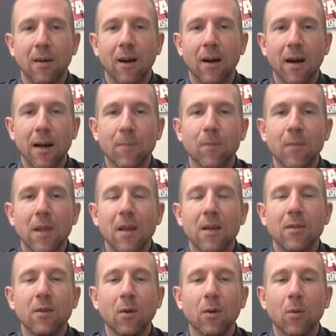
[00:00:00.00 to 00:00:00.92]
All right,
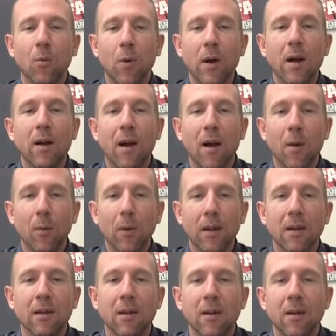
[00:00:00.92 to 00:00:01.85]
so where are
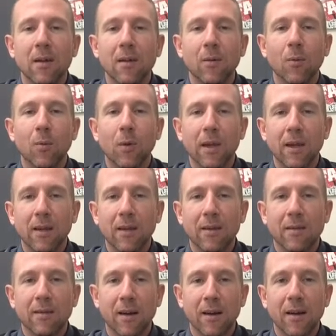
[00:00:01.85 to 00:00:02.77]
we?
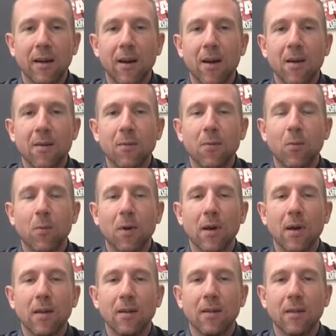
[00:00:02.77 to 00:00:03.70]
We started off
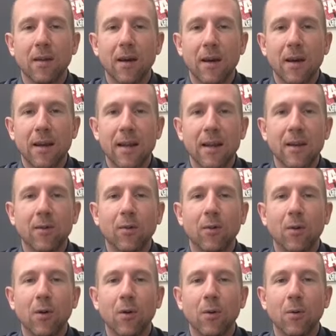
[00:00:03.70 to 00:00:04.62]
with an
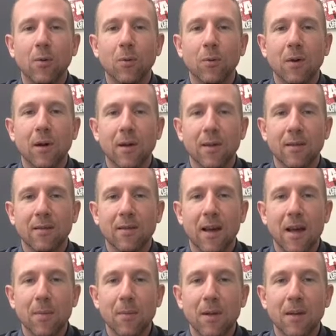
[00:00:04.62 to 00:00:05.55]
intro
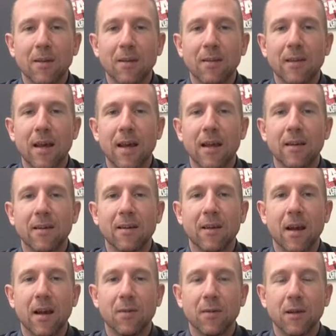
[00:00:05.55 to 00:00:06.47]
assignment that
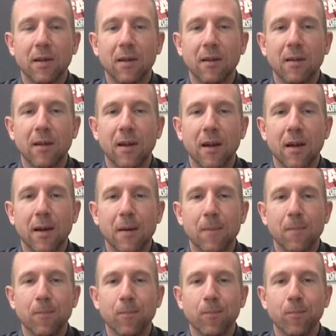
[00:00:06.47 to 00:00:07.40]
covered
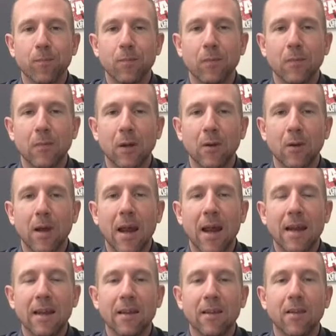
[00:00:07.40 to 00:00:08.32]

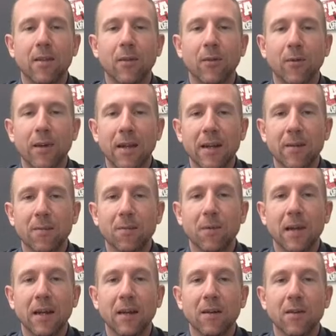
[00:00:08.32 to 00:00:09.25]
any 3
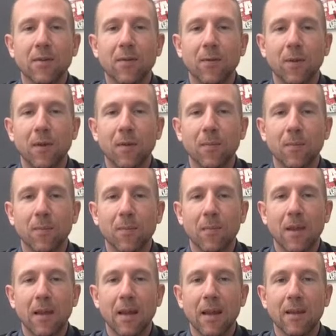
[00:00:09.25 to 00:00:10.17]
figures from
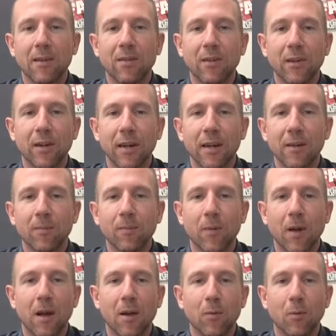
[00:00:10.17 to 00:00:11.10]
history
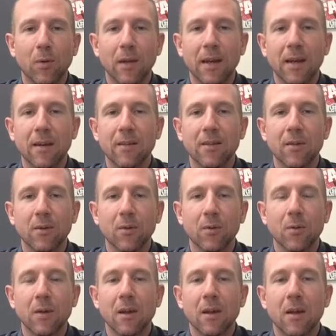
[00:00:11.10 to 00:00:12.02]
related to